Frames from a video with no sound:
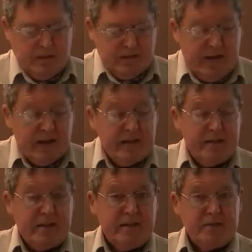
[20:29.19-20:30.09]
That
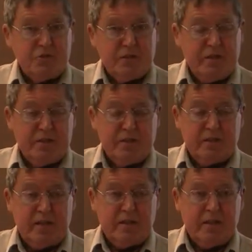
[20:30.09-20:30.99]
idea,
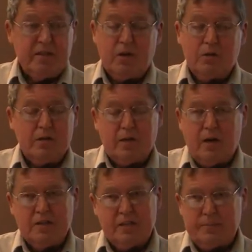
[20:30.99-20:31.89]
incidentally, and the, the,
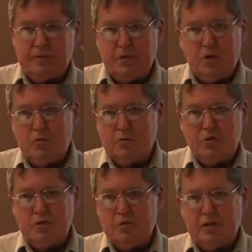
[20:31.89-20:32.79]
concept of yoke
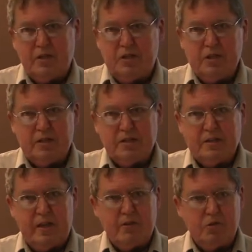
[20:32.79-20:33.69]
was used in Jesus'
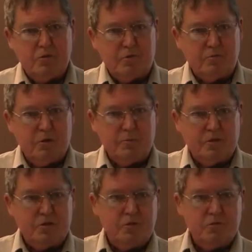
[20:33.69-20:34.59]
day too. The
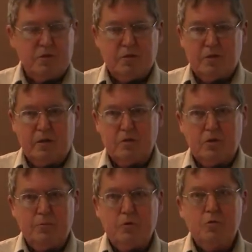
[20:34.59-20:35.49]
Romans used their
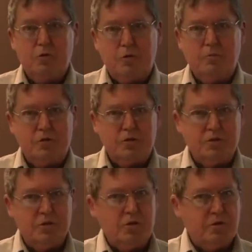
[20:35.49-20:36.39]
term yugum, which
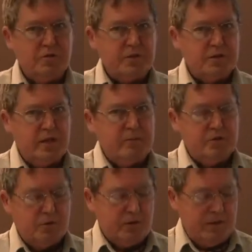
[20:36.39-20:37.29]
is yoke, for the same
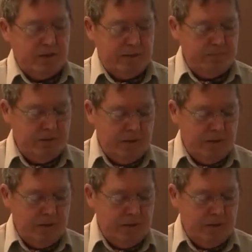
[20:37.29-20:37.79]
sort of thing.